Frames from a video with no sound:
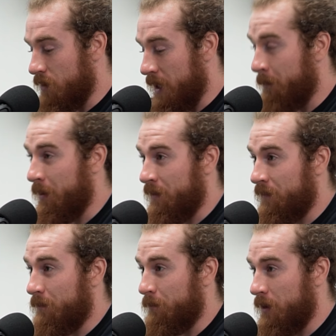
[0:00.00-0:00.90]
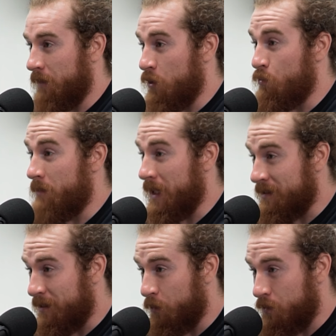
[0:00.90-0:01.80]
empaths. But if you
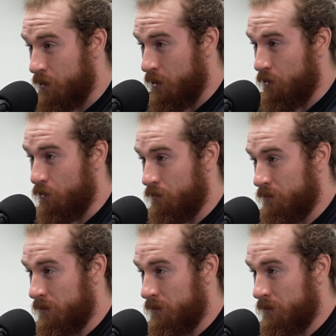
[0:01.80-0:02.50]
mix those two